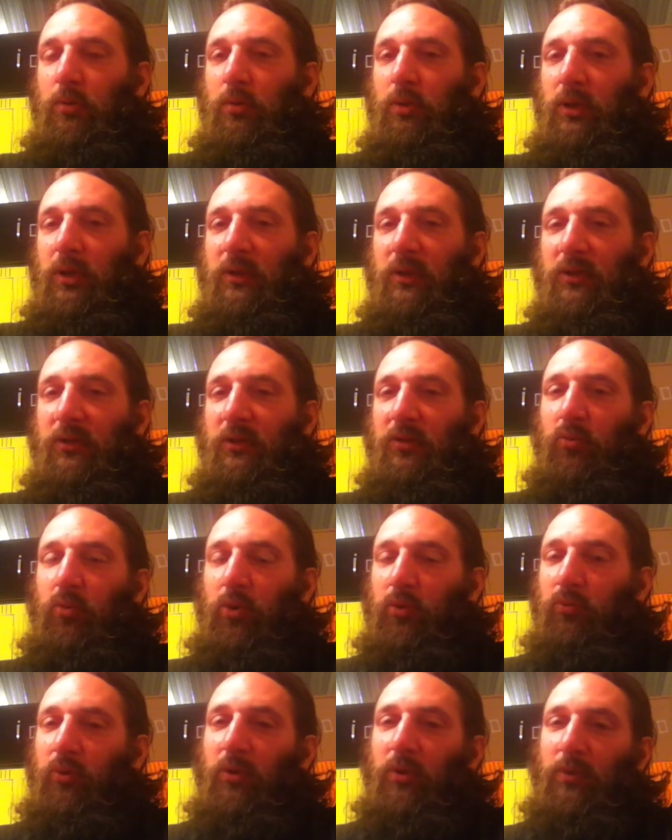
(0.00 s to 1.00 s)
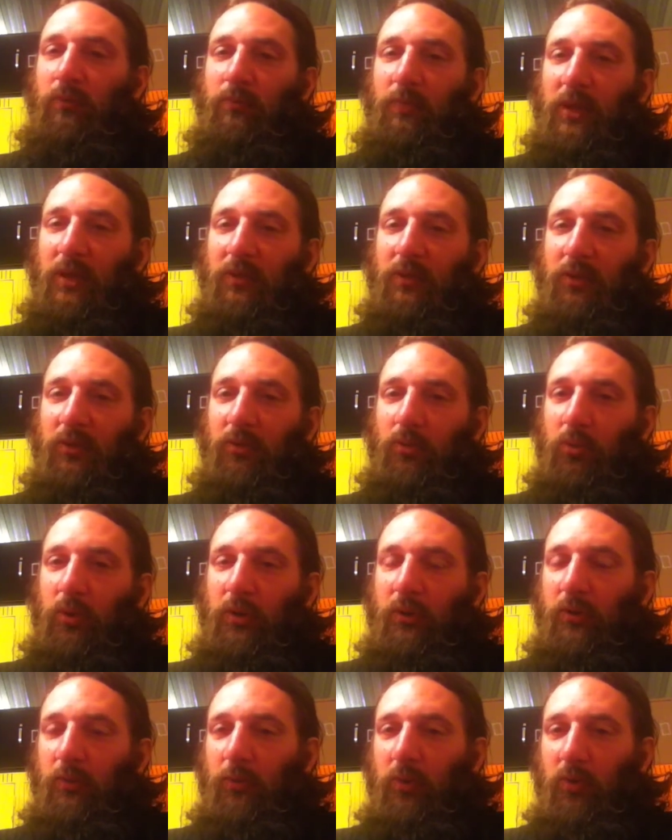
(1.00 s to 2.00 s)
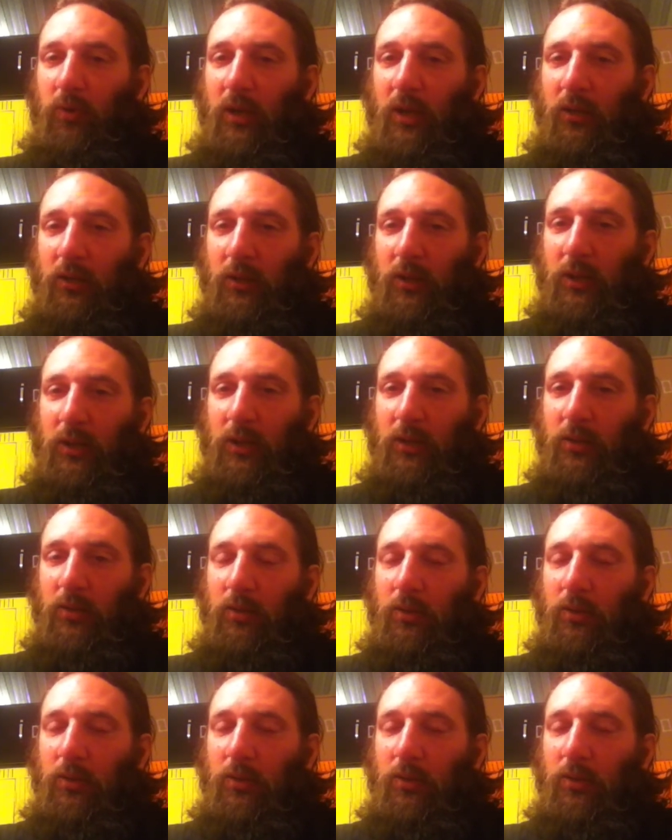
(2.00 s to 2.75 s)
and this is what really messes with the morality